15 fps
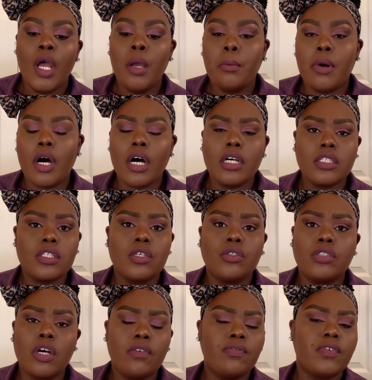But also
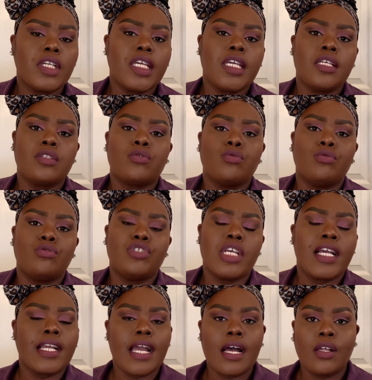don't forget to
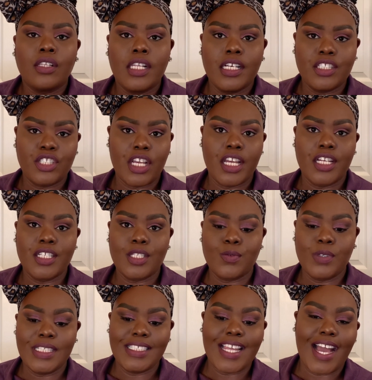check out
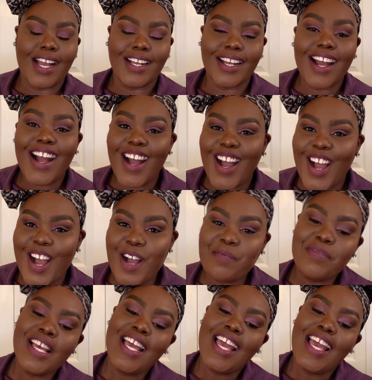lushhairsuite.com,